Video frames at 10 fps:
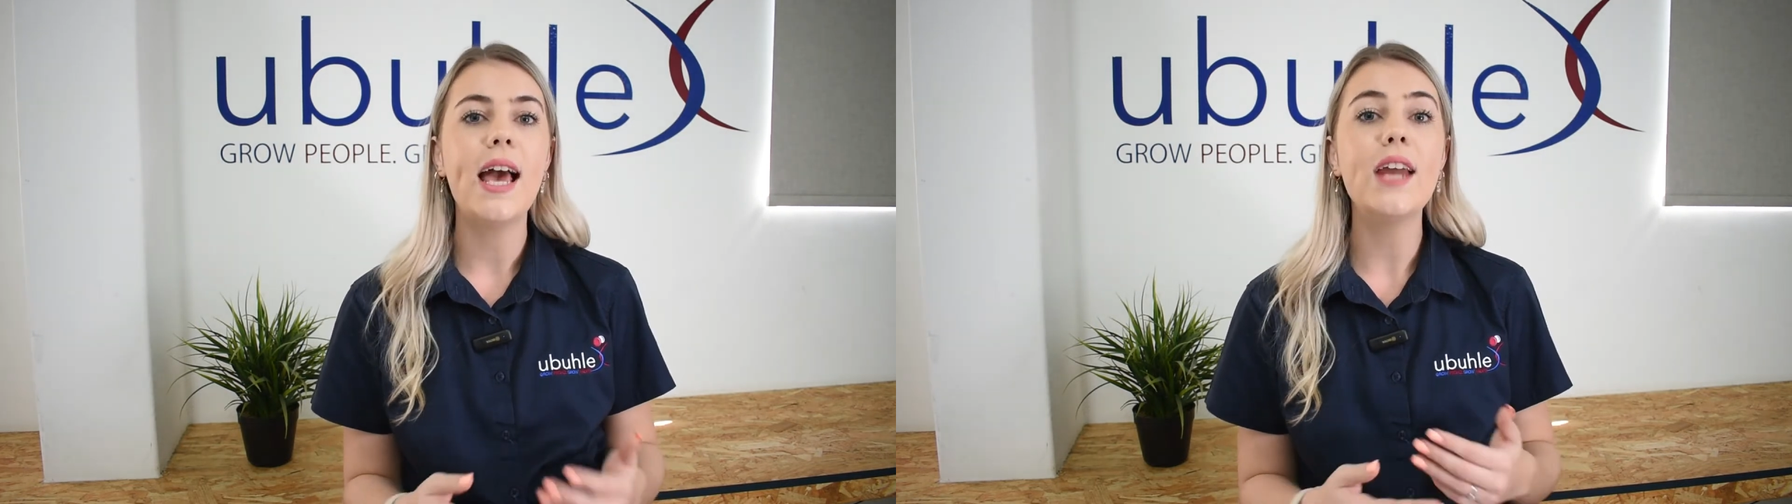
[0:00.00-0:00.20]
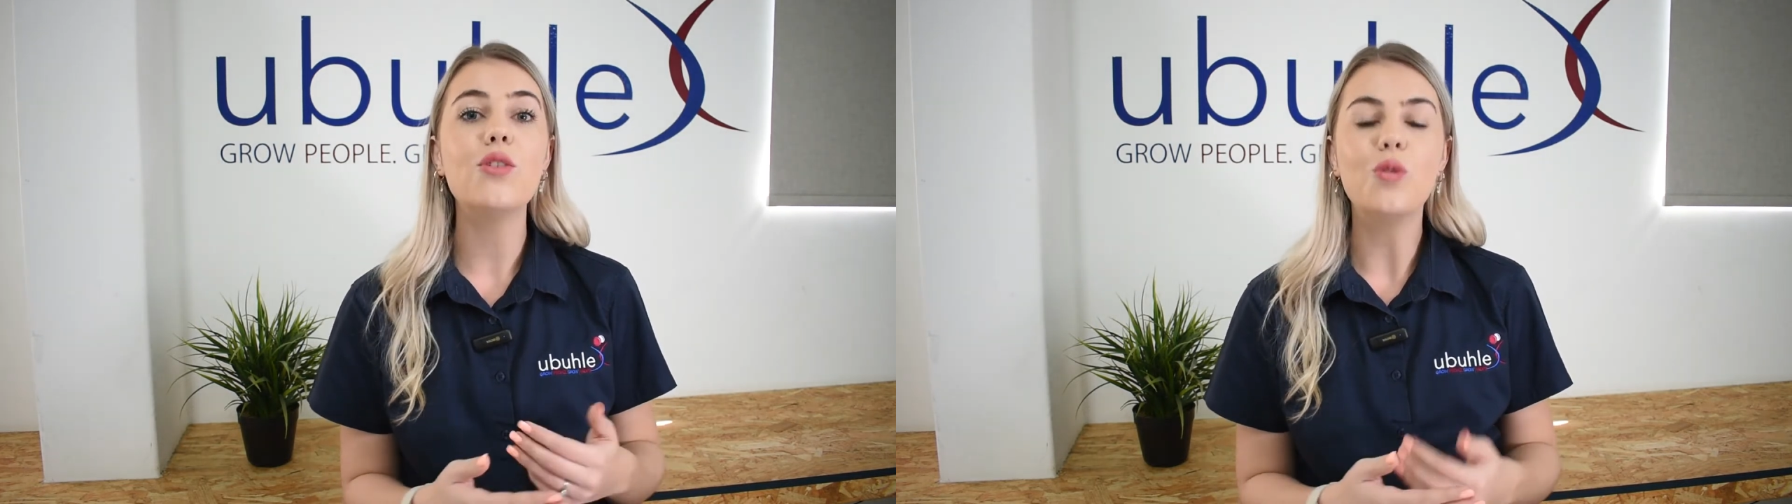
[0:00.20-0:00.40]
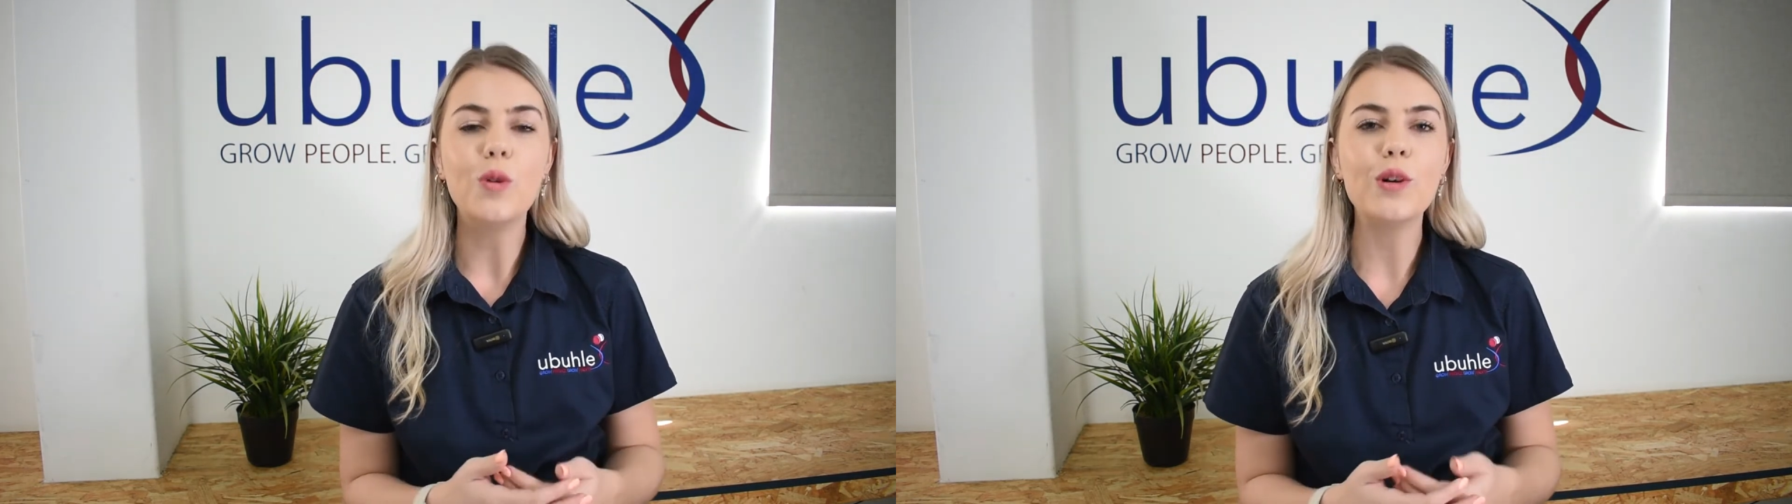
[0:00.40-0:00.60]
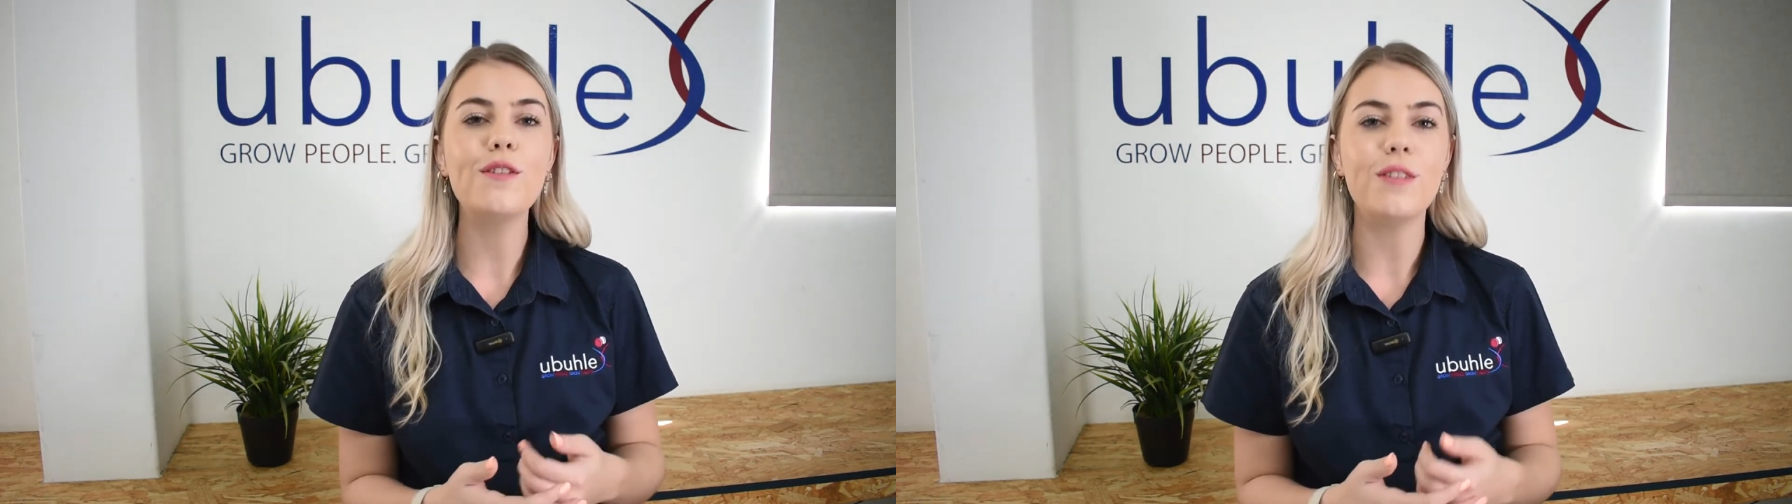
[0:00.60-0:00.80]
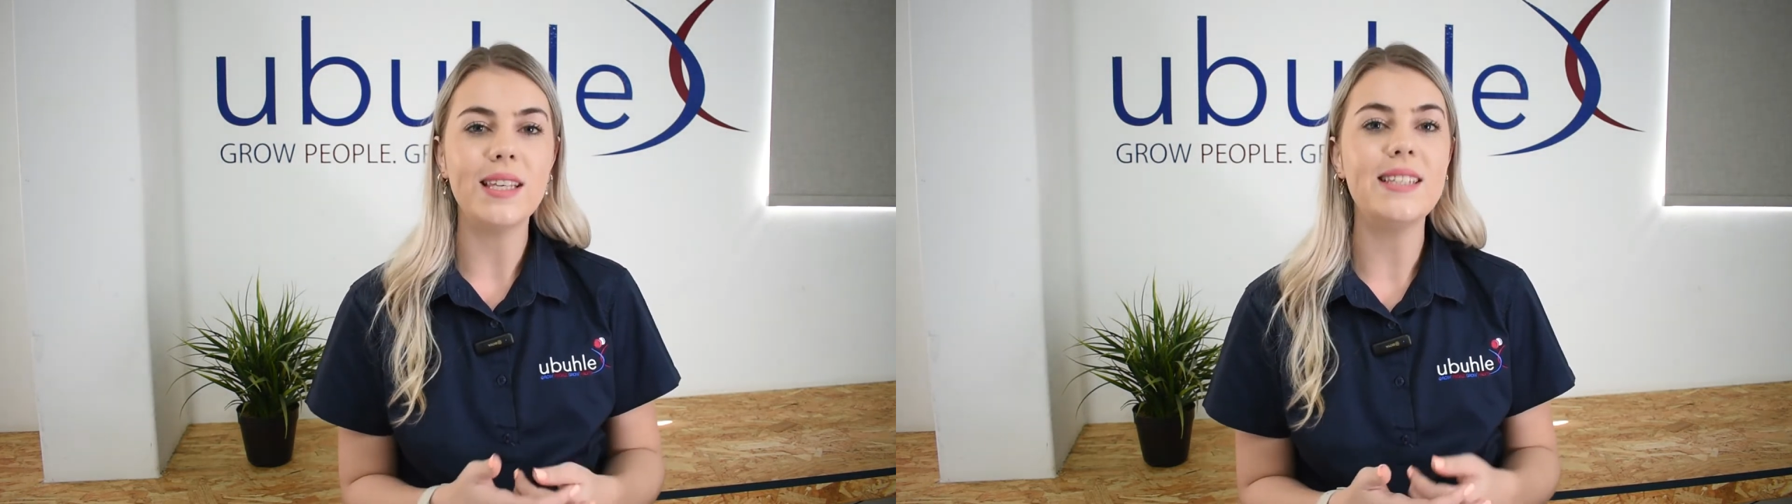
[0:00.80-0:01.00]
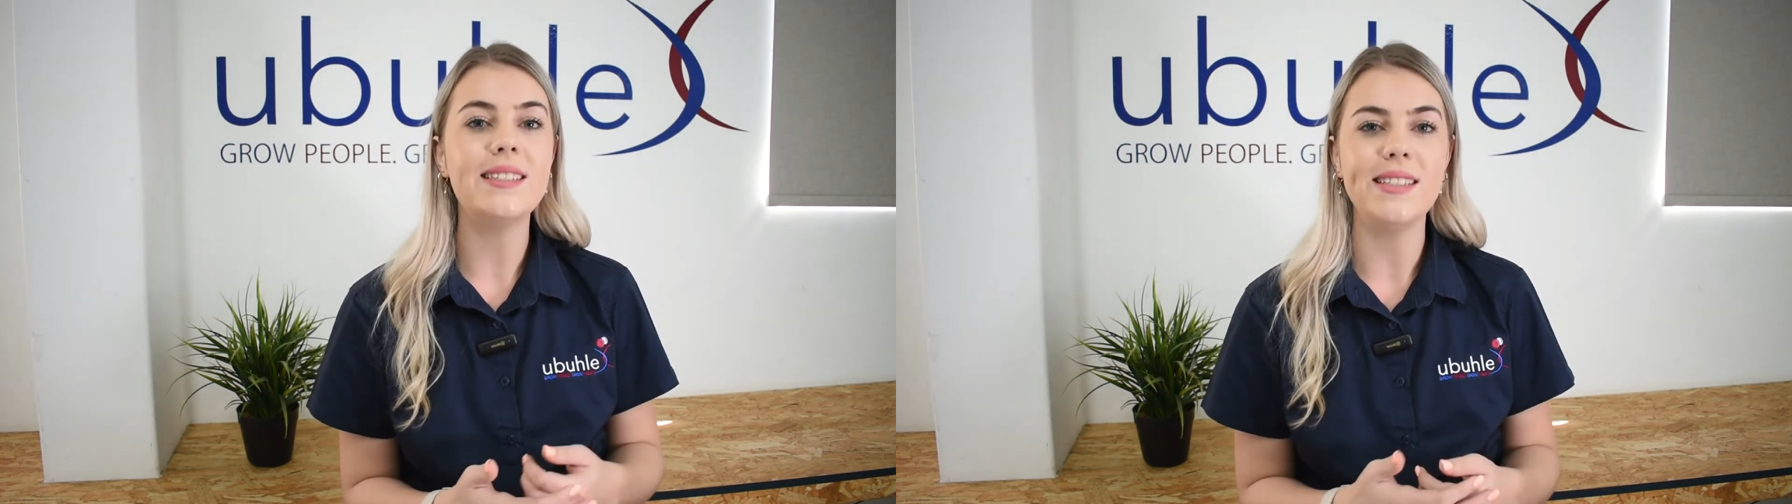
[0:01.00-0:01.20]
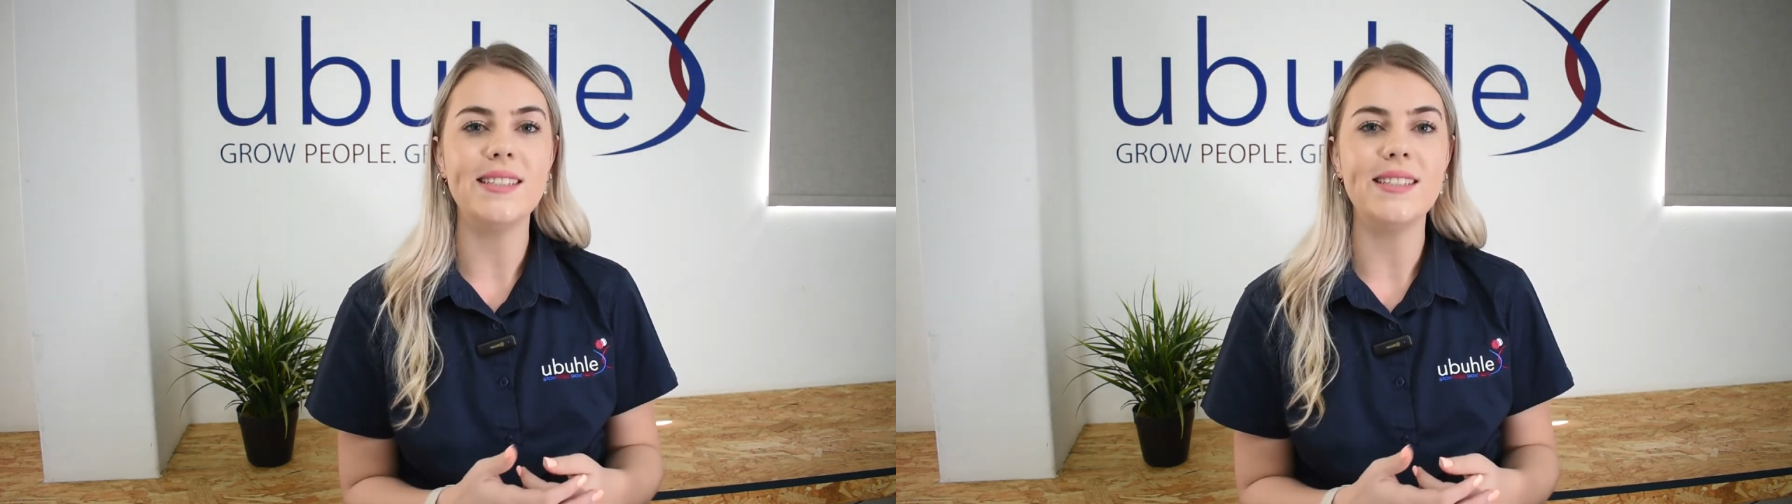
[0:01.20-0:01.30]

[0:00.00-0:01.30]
And all of these